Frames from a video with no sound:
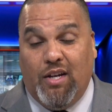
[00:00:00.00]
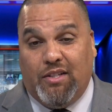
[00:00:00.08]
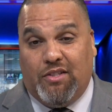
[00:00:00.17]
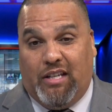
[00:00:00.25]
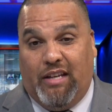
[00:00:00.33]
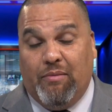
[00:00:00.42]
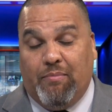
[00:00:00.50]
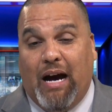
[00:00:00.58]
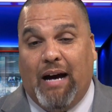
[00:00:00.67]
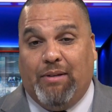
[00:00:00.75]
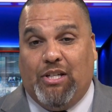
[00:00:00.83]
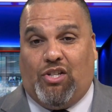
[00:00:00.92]
The Steve and
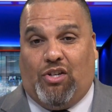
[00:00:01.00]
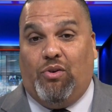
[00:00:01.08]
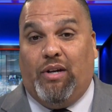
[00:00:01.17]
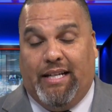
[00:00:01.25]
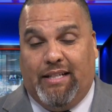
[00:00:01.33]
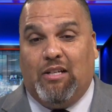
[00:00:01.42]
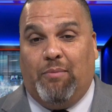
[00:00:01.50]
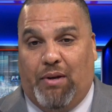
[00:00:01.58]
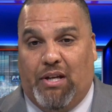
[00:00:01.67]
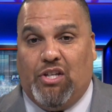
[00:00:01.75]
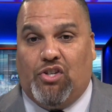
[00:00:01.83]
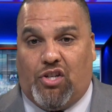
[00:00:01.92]
Bobby Show is an
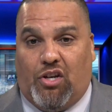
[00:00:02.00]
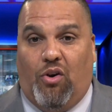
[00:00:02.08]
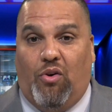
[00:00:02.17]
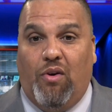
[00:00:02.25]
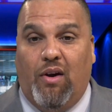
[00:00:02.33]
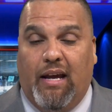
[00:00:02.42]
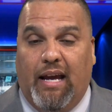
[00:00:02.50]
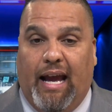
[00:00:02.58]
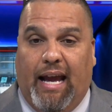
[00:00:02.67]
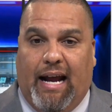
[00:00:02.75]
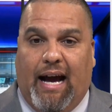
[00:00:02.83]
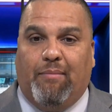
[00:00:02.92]
opinion show,
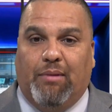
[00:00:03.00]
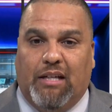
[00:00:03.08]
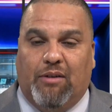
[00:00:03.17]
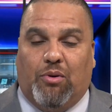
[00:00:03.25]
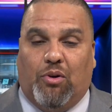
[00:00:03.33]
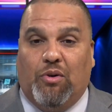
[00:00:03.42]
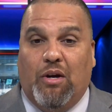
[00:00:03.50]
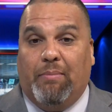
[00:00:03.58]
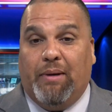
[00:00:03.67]
and I'm a liberal.